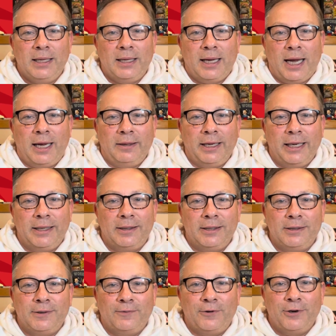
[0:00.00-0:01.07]
I like the
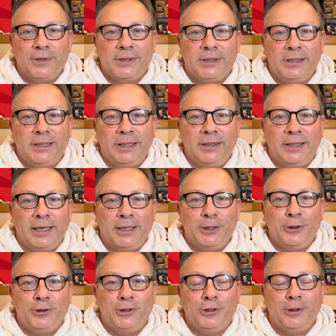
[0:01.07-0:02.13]
diversity that
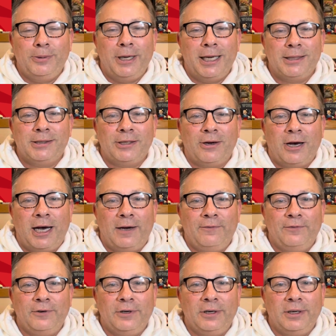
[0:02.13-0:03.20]
YouTube has to
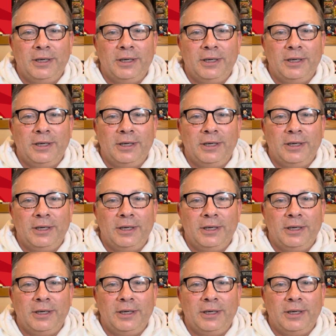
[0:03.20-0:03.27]
offer,